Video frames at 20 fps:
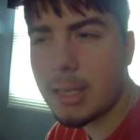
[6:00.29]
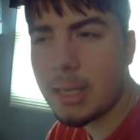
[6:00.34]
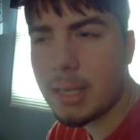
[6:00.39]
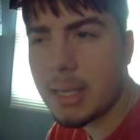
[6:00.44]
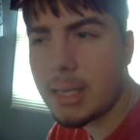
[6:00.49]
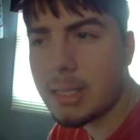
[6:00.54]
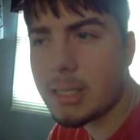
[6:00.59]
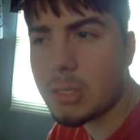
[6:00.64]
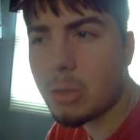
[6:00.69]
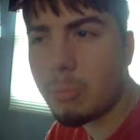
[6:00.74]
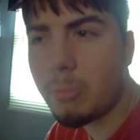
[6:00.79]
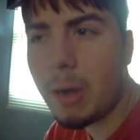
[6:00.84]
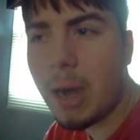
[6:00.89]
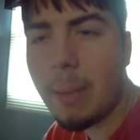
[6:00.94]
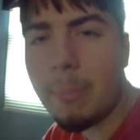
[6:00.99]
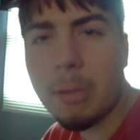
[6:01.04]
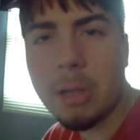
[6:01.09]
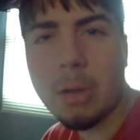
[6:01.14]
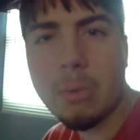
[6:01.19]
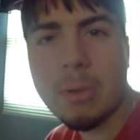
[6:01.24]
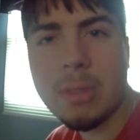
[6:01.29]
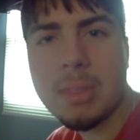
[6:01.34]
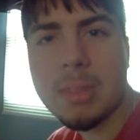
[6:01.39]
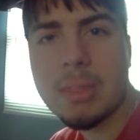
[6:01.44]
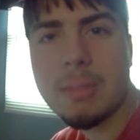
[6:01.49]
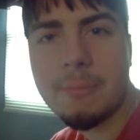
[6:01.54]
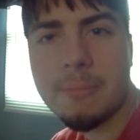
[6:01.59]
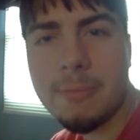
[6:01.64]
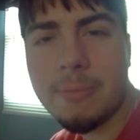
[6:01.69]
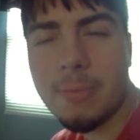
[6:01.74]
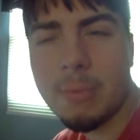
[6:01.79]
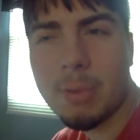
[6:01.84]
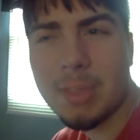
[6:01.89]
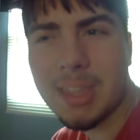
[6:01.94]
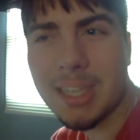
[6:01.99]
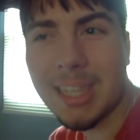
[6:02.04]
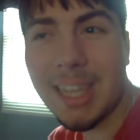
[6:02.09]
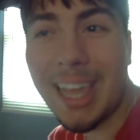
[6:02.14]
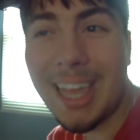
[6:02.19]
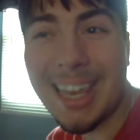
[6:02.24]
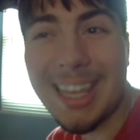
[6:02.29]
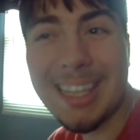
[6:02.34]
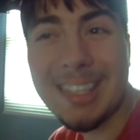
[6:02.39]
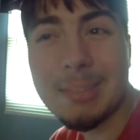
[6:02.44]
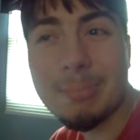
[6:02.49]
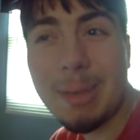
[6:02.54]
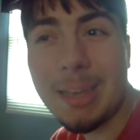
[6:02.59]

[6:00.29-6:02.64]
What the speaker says: he's so popular with the ladies,